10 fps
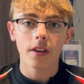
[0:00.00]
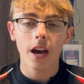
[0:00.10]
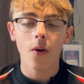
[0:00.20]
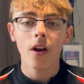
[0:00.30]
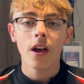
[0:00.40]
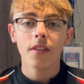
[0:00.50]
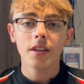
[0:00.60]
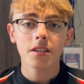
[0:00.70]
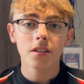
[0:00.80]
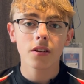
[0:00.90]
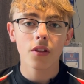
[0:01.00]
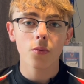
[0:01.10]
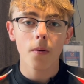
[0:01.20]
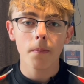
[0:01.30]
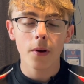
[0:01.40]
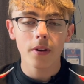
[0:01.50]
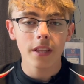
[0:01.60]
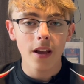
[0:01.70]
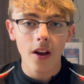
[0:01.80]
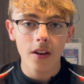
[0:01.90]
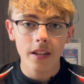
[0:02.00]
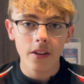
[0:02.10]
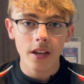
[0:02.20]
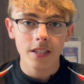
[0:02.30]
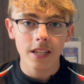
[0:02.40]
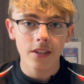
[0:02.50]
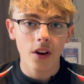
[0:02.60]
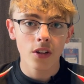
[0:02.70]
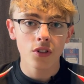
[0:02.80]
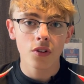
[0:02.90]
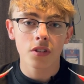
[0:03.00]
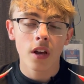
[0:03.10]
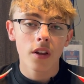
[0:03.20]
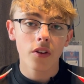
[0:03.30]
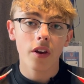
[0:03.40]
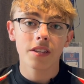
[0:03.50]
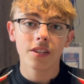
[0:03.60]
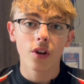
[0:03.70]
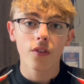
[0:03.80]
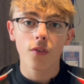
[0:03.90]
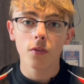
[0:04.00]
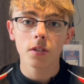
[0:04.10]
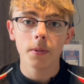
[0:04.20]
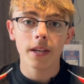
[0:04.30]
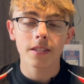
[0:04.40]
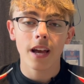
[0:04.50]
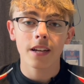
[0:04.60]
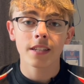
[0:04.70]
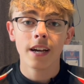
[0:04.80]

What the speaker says: Now this is another one built in the early 1900s, 1904 to be exact,